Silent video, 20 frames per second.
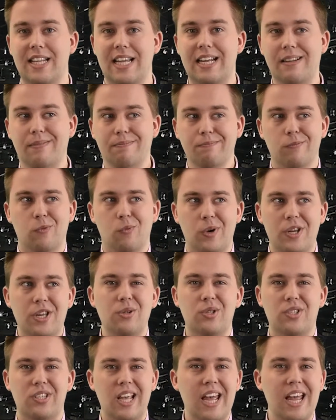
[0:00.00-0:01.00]
that when you
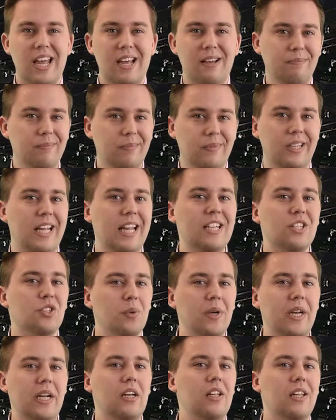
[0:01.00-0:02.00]
say
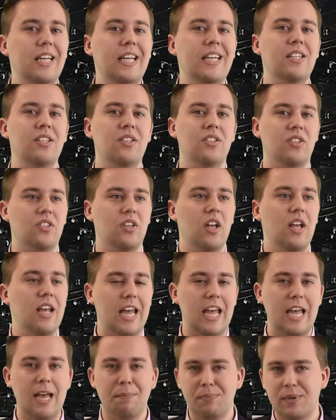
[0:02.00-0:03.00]
Israel is
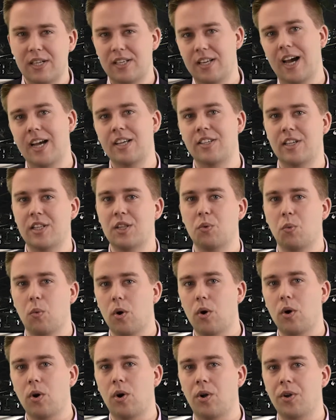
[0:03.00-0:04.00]
hypnotizing the
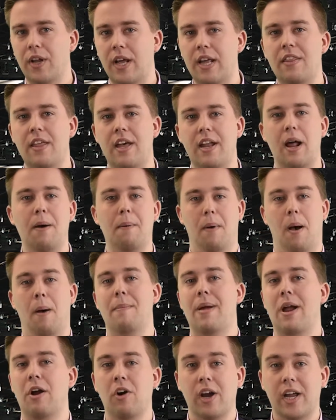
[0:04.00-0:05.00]
world and that uh,
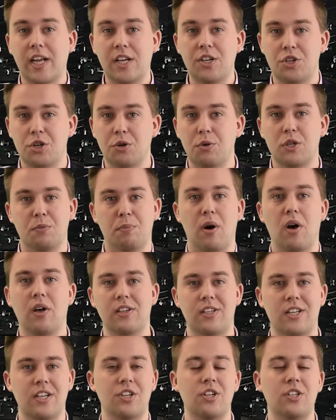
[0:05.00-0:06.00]
American Jewish
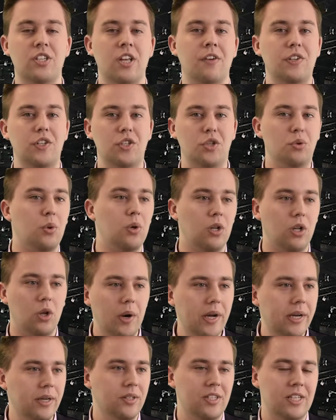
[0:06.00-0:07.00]
politicians have a dual
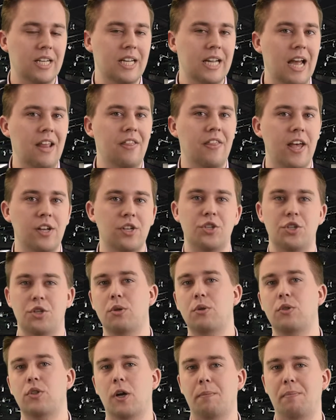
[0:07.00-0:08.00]
loyalty and that
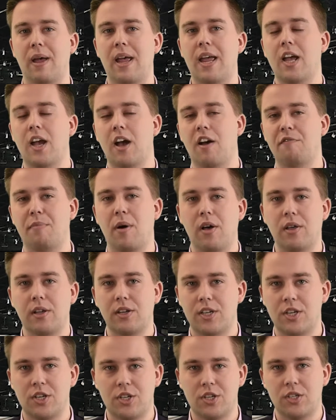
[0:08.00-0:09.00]
Jews are paying off
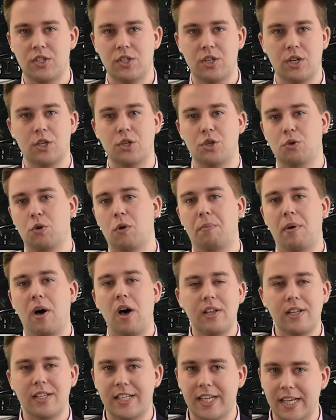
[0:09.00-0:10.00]
politicians to control
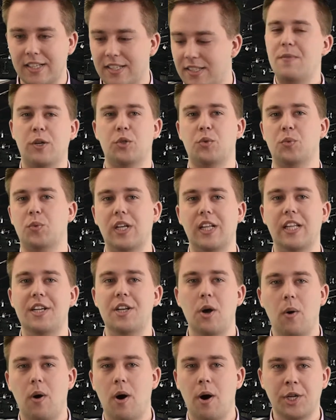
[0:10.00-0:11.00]
politics, there's really
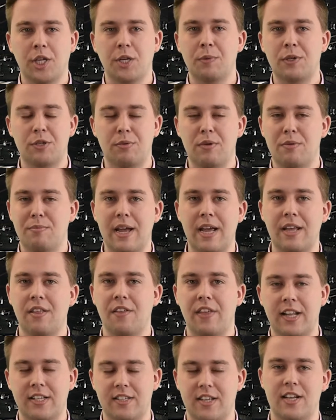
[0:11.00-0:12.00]
no argument to be made that
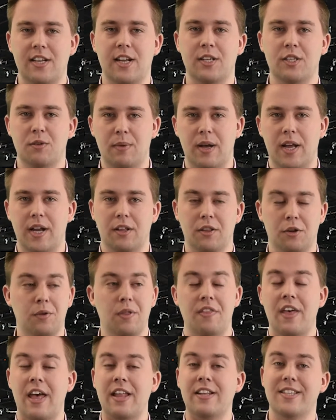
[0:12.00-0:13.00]
that's anti-Semitic or
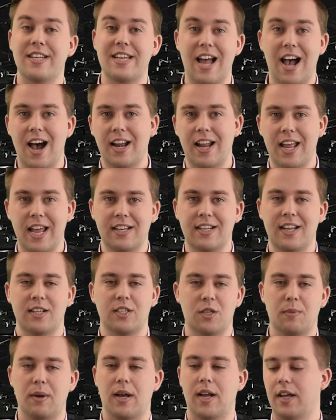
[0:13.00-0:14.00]
that that's not
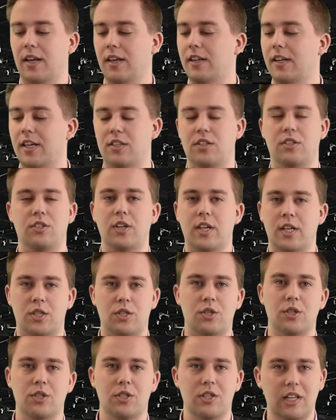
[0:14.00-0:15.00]
anti-Semitic. It's, it's
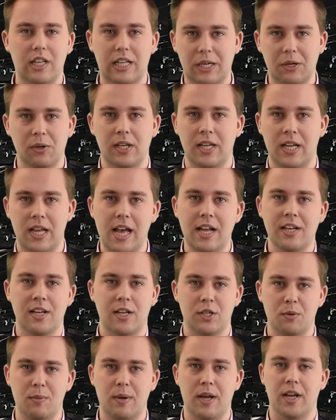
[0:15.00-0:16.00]
just clearly
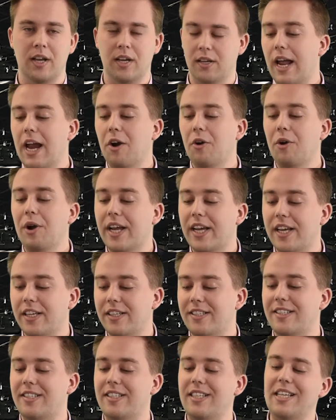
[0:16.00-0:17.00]
anti-Semitic. Eric
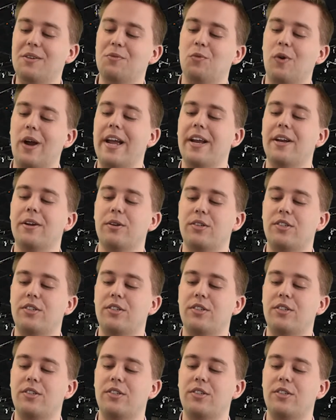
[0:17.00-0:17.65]
C. Rader